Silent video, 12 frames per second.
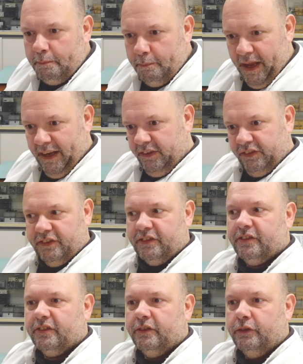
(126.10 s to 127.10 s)

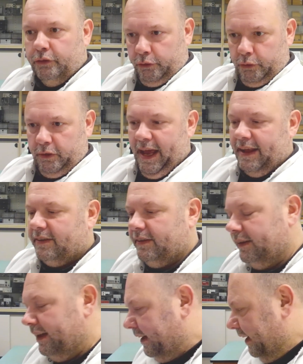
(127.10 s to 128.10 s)
pastes to do that.
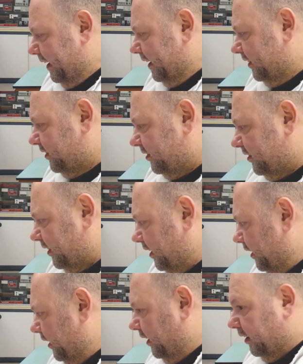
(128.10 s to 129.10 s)
That is
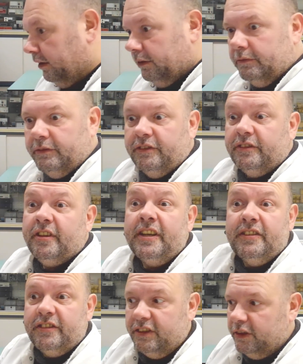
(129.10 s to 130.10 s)

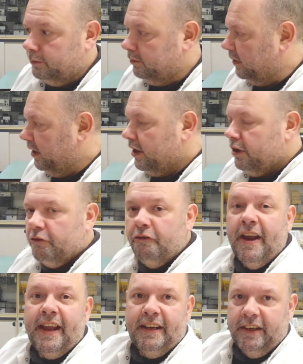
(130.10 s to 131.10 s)
tritium,
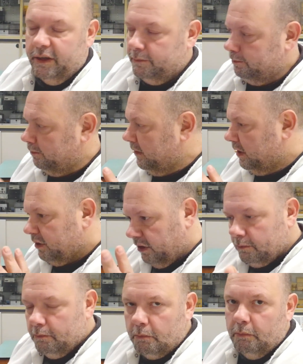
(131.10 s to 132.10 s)
radium,
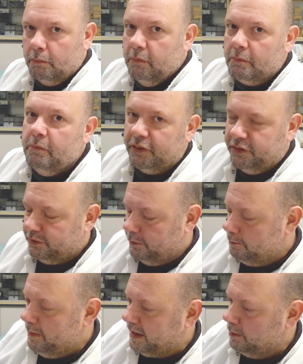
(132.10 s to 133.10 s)

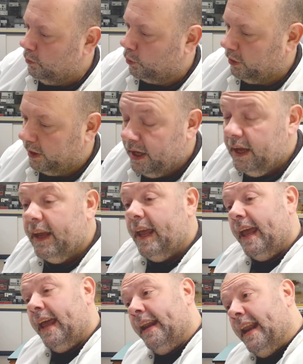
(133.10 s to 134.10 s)
many more.
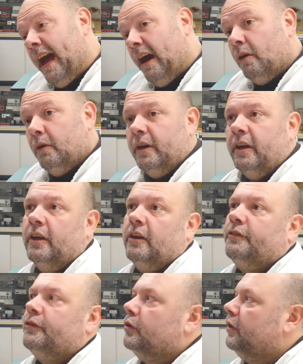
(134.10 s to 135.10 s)
And now
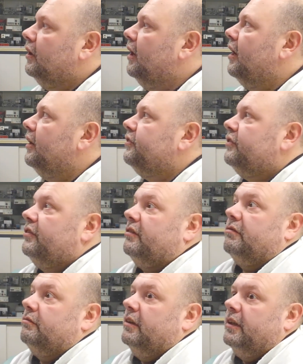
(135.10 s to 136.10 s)
for the
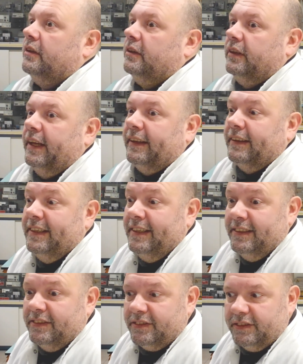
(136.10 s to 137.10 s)
last, well, at
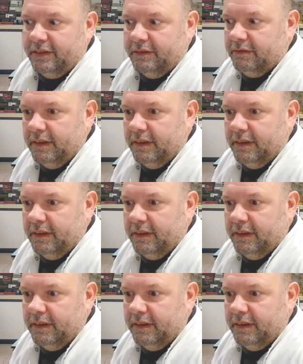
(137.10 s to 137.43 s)
least